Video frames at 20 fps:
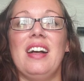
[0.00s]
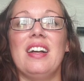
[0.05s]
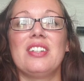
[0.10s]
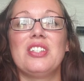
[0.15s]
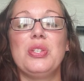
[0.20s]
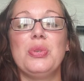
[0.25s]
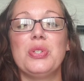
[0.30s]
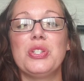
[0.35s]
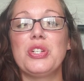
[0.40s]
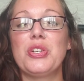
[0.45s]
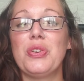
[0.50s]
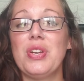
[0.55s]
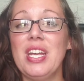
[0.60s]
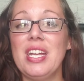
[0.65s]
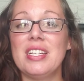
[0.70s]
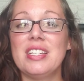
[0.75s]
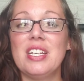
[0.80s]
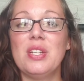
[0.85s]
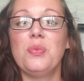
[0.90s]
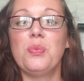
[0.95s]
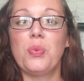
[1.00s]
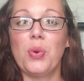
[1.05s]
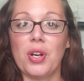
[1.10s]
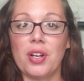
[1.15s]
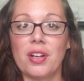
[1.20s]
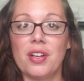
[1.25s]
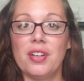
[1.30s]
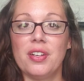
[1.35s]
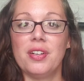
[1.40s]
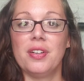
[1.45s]
to a degree it did
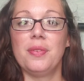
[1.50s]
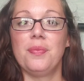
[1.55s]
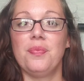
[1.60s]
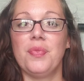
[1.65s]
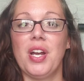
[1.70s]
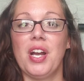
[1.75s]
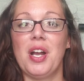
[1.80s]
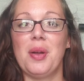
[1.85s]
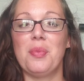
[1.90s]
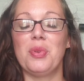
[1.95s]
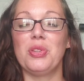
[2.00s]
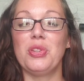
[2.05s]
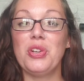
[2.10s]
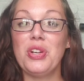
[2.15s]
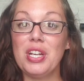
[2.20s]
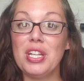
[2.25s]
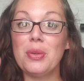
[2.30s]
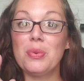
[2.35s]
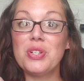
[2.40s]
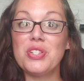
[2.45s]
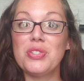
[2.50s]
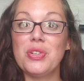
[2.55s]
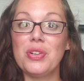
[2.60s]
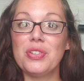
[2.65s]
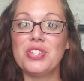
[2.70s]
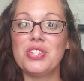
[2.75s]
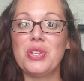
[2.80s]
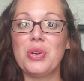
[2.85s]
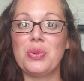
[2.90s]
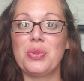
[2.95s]
work. Look at the
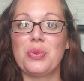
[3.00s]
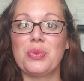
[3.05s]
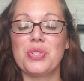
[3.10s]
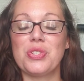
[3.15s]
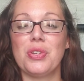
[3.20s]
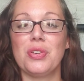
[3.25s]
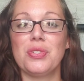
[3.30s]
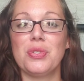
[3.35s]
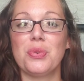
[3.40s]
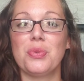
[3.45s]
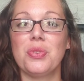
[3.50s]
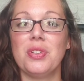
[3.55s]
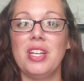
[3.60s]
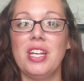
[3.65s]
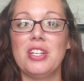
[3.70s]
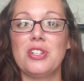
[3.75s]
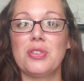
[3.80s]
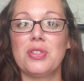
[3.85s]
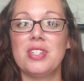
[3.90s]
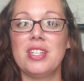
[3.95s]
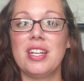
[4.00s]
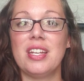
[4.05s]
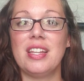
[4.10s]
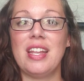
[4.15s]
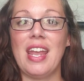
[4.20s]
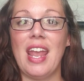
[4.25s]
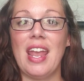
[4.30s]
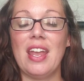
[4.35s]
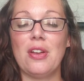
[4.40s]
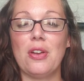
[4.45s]
results though. The results are really interesting in
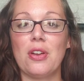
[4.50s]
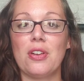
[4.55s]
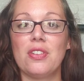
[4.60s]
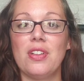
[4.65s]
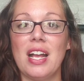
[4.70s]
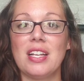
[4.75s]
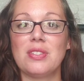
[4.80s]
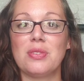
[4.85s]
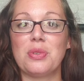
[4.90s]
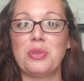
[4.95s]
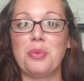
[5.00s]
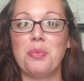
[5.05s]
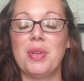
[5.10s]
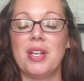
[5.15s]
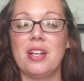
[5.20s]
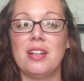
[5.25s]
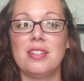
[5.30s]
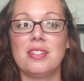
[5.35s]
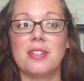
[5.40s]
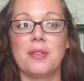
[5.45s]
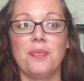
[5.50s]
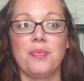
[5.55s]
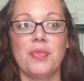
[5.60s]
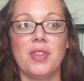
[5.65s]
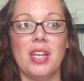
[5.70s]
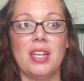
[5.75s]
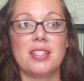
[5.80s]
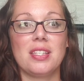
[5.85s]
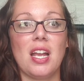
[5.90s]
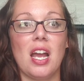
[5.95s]
the anger classroom because
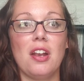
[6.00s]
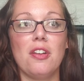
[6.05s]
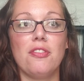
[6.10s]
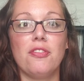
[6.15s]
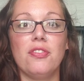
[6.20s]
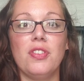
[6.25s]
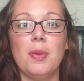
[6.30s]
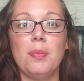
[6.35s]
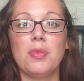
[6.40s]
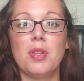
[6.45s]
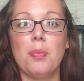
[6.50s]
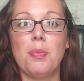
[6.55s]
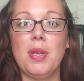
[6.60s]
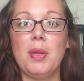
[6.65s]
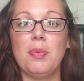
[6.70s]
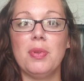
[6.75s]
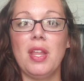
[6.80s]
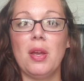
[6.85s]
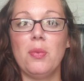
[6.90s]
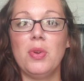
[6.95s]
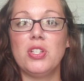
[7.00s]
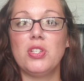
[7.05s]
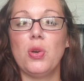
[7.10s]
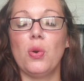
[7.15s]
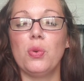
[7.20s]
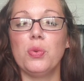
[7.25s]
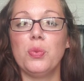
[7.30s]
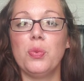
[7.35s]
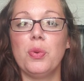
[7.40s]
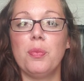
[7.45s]
it's kind of flipped. The people that we
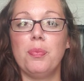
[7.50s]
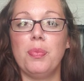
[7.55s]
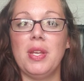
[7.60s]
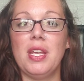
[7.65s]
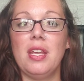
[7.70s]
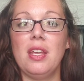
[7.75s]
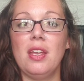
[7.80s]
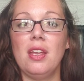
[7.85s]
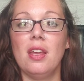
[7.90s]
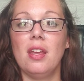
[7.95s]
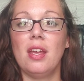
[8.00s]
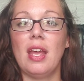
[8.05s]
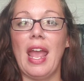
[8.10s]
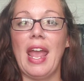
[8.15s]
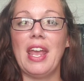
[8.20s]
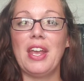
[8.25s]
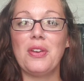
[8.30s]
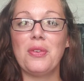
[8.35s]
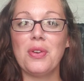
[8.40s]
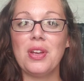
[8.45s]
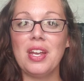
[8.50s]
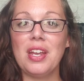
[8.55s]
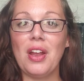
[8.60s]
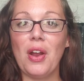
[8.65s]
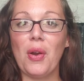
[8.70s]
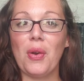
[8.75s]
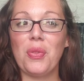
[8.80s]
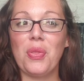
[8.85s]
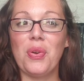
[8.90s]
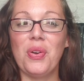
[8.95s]
told would be angry
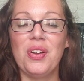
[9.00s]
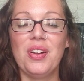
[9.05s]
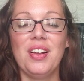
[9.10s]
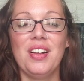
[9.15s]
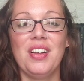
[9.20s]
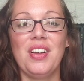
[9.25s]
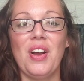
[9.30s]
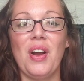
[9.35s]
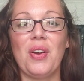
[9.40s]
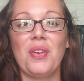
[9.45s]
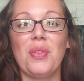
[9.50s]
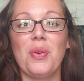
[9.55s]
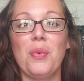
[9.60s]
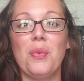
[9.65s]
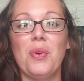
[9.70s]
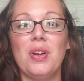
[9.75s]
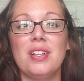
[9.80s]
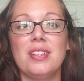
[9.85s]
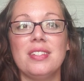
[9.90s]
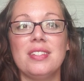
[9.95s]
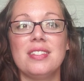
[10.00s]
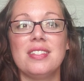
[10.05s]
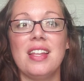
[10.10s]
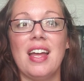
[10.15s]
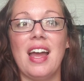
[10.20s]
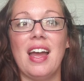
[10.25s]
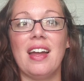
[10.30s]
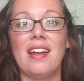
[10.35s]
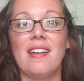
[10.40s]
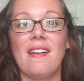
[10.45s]
are the ones
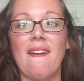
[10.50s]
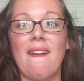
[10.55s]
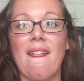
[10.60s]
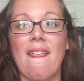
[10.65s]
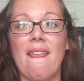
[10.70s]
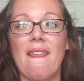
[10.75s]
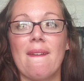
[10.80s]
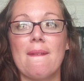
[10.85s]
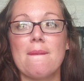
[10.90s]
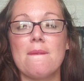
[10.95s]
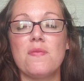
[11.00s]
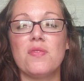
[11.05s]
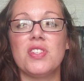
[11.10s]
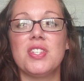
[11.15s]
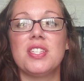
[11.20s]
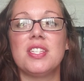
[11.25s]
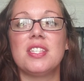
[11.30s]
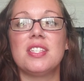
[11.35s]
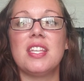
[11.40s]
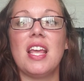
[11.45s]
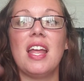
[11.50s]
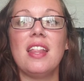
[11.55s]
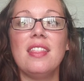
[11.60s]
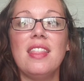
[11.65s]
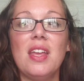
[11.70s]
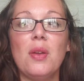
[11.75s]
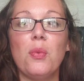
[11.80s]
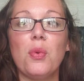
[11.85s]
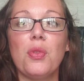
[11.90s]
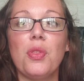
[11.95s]
that said
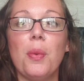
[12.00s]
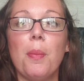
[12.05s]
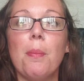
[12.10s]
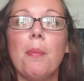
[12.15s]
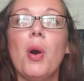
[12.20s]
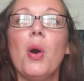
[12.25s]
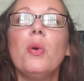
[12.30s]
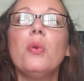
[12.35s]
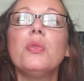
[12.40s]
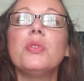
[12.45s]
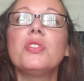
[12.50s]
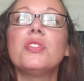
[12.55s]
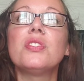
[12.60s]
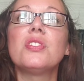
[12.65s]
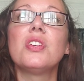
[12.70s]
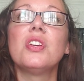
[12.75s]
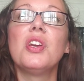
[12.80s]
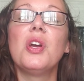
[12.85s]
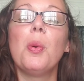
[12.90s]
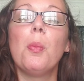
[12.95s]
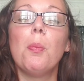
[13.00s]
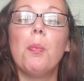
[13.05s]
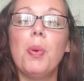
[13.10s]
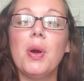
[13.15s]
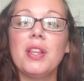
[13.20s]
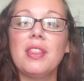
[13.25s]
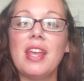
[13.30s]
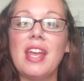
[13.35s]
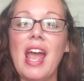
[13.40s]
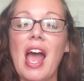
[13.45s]
they were the most,
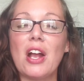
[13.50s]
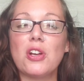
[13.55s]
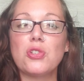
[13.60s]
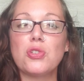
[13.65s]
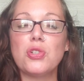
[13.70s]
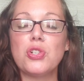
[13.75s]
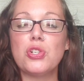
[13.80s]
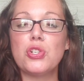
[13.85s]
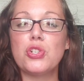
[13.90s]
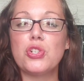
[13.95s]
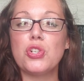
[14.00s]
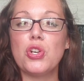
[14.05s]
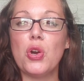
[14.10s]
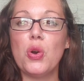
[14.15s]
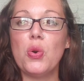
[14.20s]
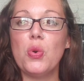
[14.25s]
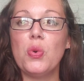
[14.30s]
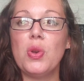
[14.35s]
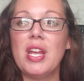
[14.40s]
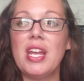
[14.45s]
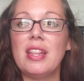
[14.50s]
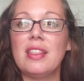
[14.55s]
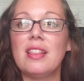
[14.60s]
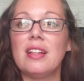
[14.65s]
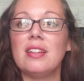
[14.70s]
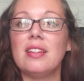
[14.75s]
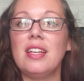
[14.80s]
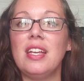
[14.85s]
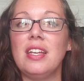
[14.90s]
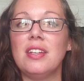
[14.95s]
but they actually showed it
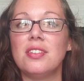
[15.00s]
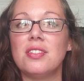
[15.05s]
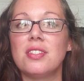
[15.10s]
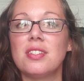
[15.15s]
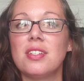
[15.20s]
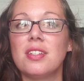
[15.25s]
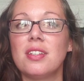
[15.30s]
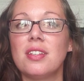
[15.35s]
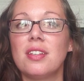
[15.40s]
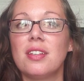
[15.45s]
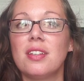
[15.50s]
the least.